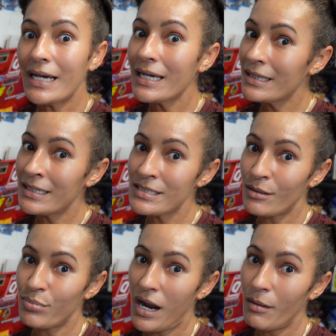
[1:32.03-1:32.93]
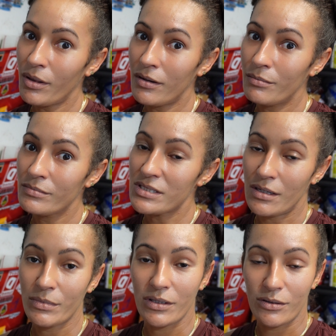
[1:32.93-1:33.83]
and then some
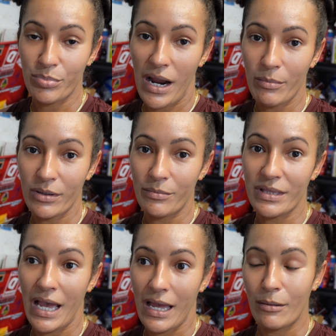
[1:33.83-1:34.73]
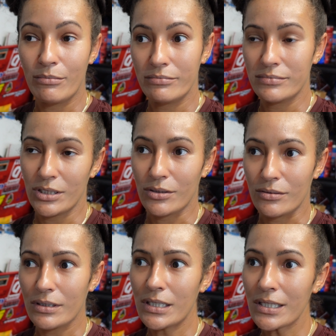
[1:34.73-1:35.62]
little problem that, you know,
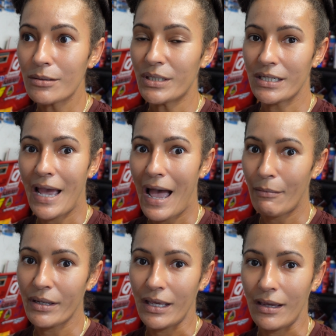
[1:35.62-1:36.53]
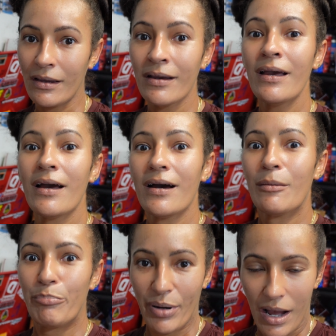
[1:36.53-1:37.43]
could have been happening
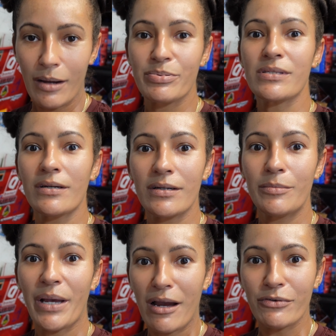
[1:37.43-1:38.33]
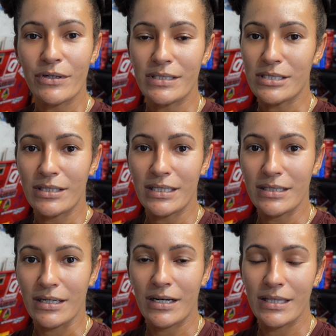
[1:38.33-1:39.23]
pops up after it's already in
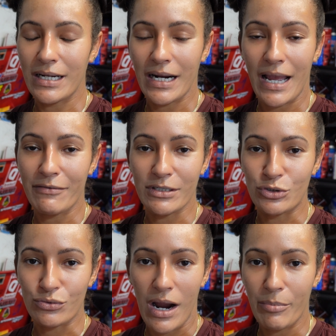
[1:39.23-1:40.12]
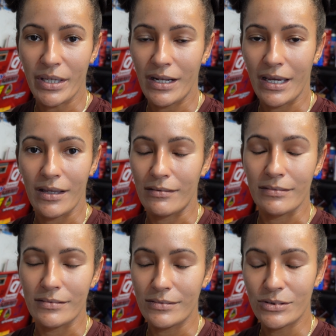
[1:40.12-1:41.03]
the car, and then I have to drop it
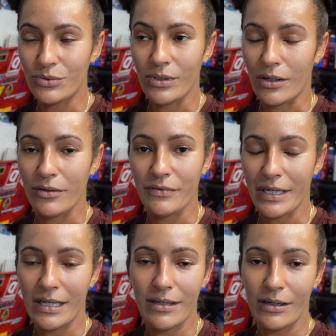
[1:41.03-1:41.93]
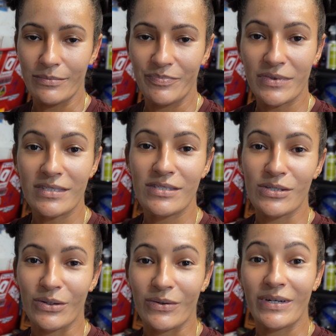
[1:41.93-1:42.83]
and do it all over again. No.
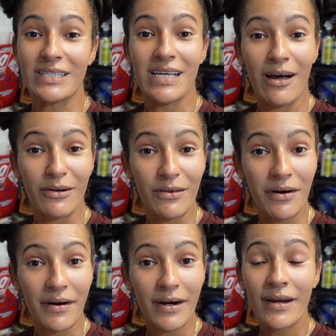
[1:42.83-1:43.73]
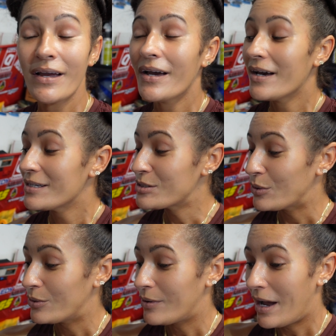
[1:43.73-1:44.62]
So it's out of the car,
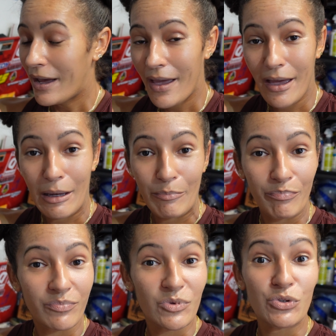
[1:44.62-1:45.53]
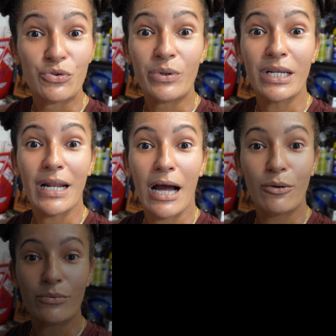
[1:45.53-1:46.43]
so I am doing it now.
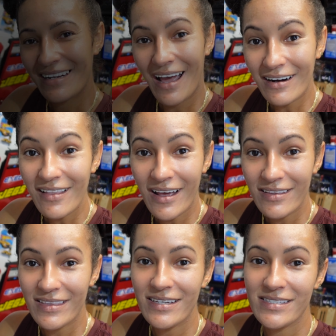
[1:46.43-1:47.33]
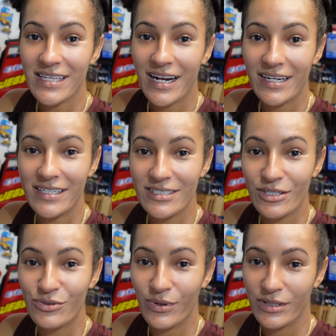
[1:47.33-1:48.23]
Not a lot of things that I need to
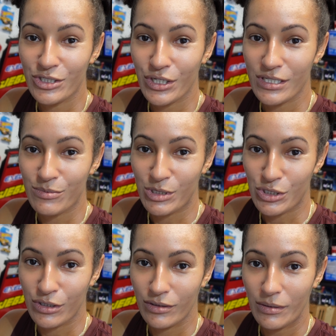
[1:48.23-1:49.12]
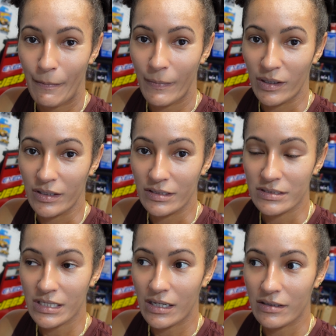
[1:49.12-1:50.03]
do on the transmission, but
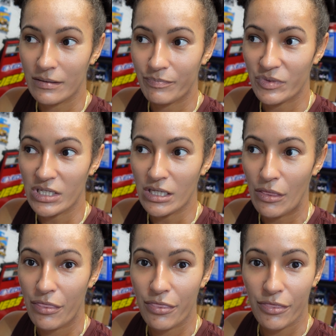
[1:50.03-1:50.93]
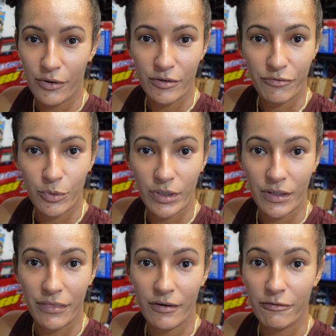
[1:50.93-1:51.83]
the third, fourth
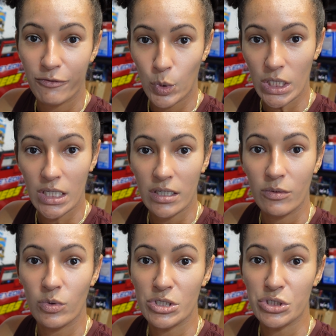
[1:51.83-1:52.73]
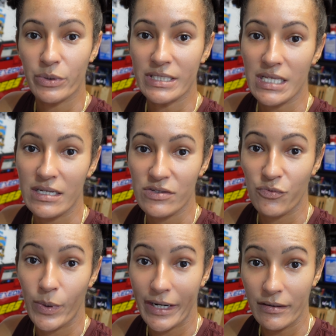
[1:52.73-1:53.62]
fork was showing signs of
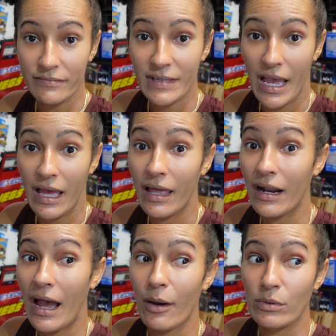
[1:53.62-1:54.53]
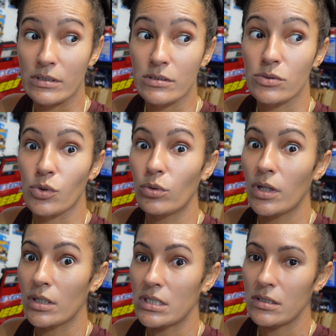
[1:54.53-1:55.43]
wear, and I was so
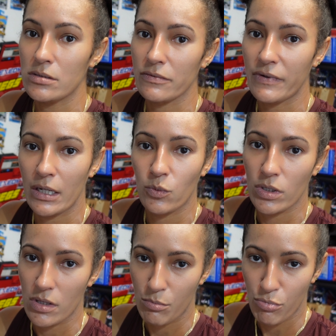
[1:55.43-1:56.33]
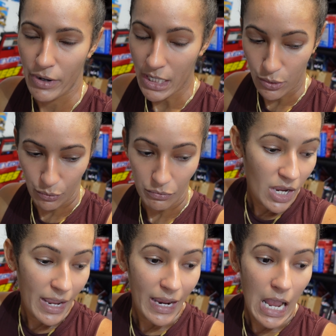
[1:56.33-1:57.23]
lucky to find one of them brand new.
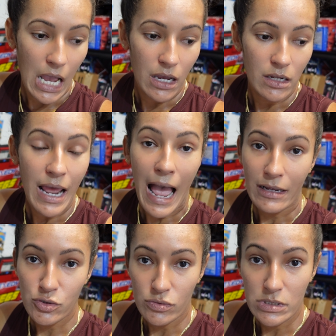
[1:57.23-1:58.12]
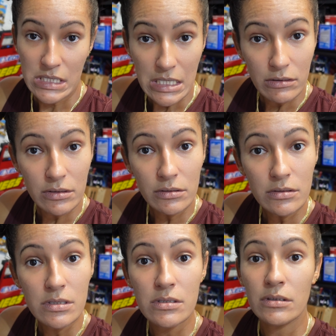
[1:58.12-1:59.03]
I got axle seals.